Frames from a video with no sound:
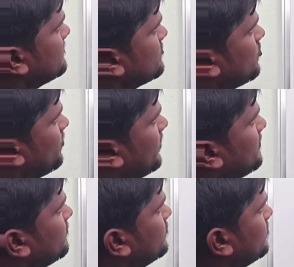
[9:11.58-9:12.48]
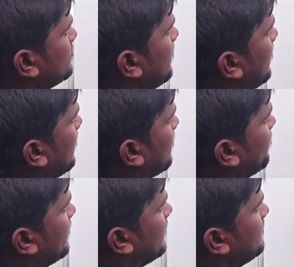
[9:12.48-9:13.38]
it is the group number 4,
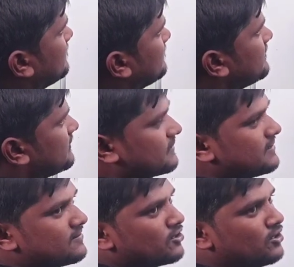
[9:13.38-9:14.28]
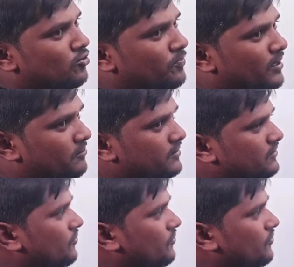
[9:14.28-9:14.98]
5, 6. These are the group numbers.